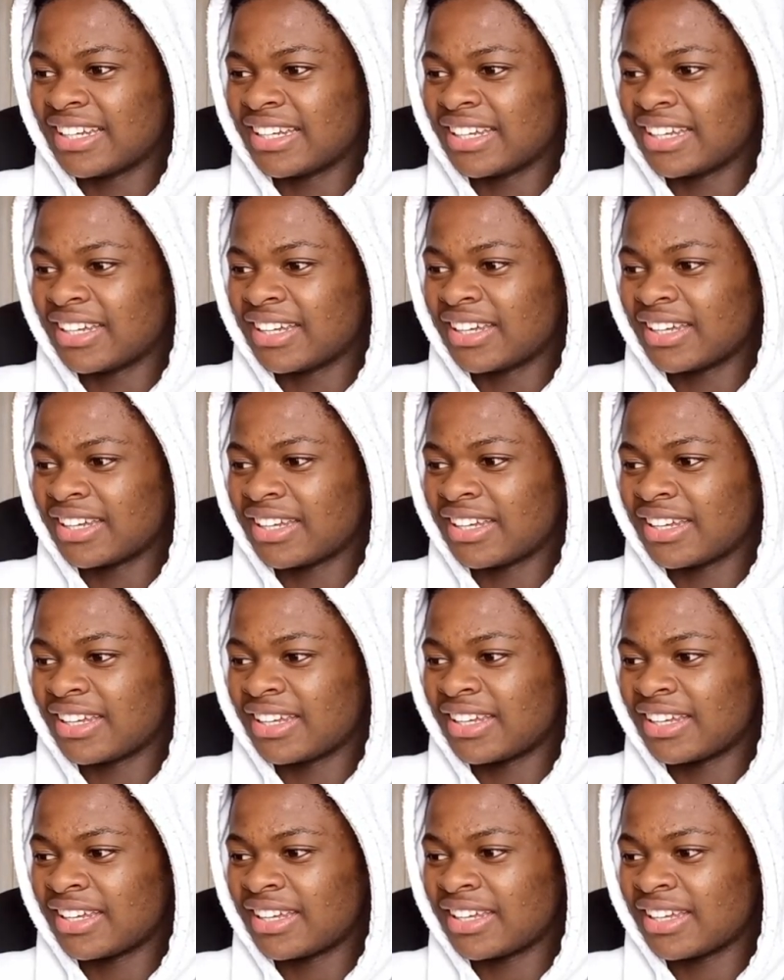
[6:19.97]

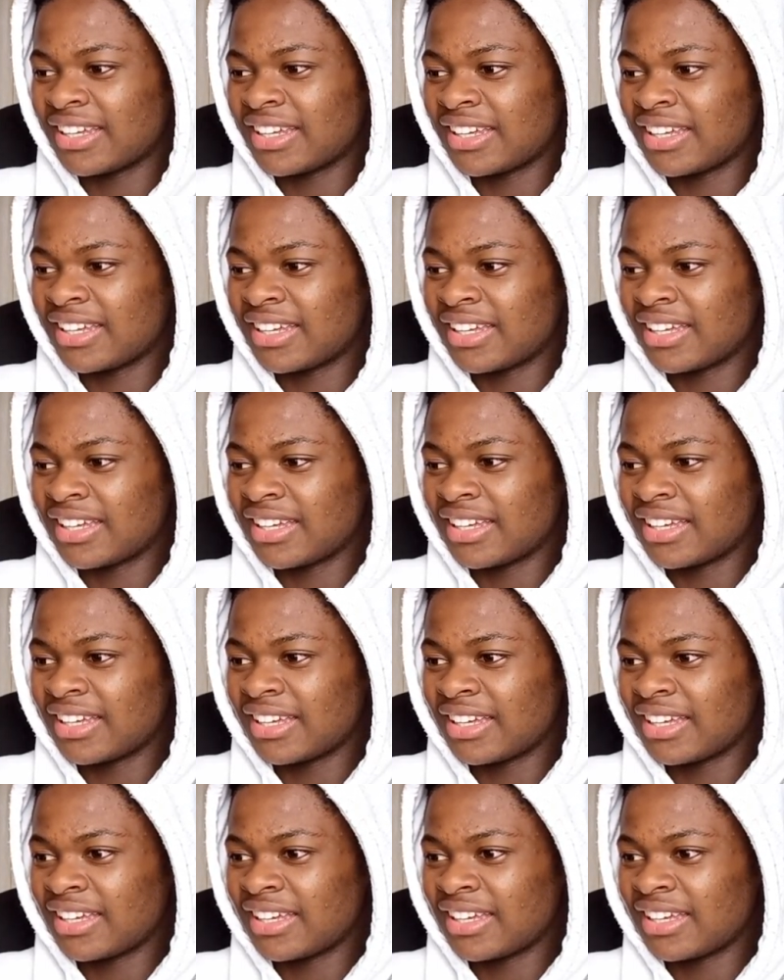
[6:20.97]
No one is speaking in this clip.